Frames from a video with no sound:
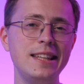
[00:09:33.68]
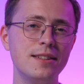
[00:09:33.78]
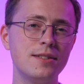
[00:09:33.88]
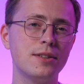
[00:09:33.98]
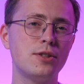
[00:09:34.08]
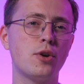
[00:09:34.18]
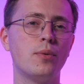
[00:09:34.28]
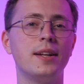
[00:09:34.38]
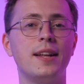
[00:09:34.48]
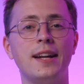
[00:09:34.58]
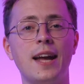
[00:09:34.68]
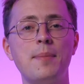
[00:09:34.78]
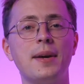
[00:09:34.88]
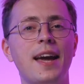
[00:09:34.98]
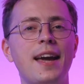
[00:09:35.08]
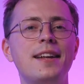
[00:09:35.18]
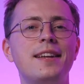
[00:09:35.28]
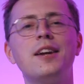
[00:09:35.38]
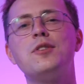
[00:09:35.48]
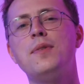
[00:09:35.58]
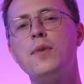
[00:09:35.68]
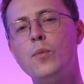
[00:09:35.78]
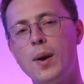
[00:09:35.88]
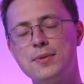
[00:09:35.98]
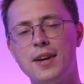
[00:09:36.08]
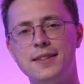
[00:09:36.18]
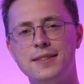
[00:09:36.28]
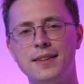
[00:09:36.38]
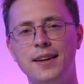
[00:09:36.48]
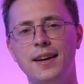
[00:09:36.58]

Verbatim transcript: easier to create dynamic and data-driven websites.